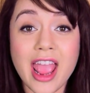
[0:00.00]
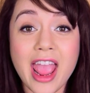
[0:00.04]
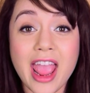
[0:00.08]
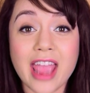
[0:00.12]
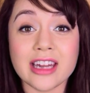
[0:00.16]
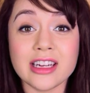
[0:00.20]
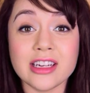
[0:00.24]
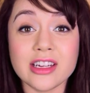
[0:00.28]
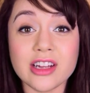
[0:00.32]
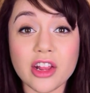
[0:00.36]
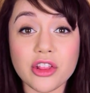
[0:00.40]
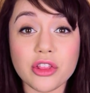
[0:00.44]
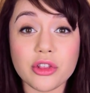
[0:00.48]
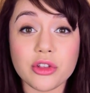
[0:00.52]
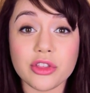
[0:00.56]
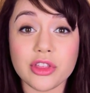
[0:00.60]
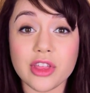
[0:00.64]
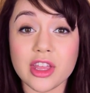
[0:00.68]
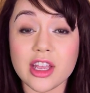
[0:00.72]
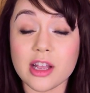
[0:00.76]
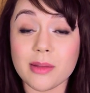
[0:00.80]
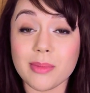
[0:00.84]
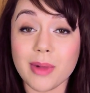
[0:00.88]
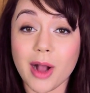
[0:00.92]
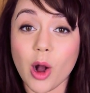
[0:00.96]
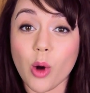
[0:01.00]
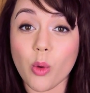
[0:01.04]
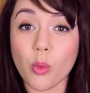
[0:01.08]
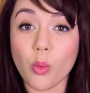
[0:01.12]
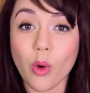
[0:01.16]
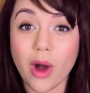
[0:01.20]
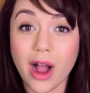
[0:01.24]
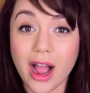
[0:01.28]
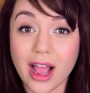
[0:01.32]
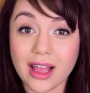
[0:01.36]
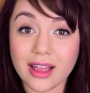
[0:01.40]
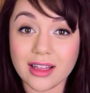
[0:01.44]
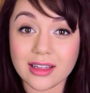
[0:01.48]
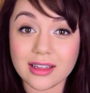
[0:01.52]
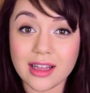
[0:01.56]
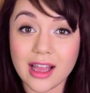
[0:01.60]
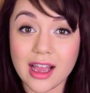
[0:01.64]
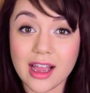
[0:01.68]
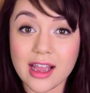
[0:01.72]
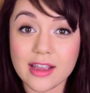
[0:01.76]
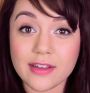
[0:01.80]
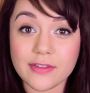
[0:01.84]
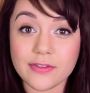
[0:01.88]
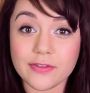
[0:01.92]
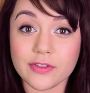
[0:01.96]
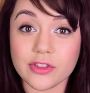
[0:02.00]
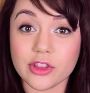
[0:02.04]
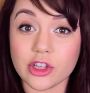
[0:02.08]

And another thing about wildlife,